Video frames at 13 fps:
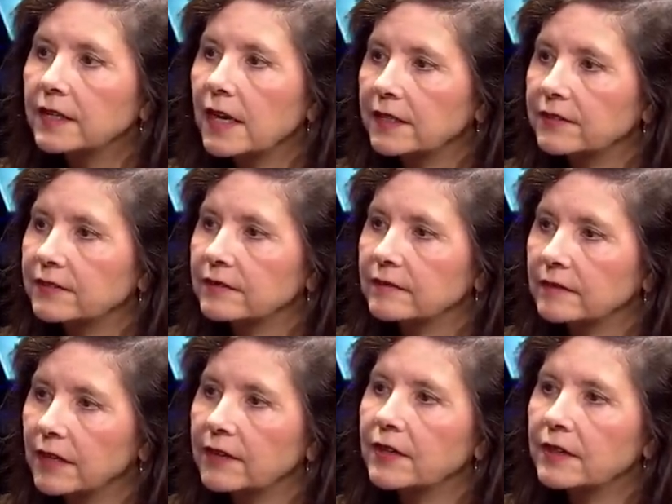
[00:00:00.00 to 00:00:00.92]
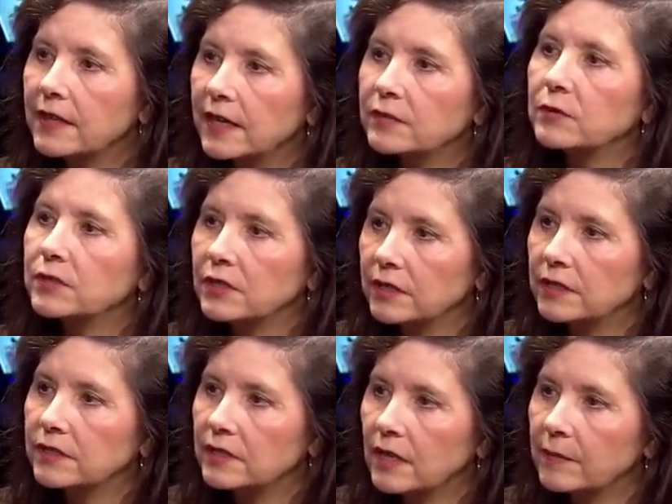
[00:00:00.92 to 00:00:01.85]
Yes, I think that's what's going
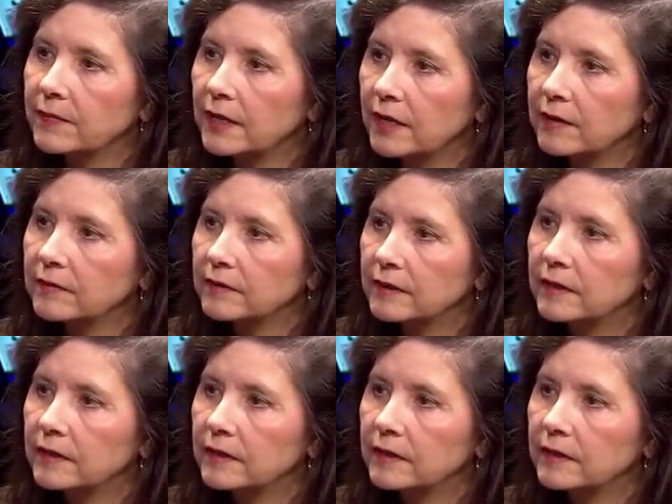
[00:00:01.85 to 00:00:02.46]
to stop now.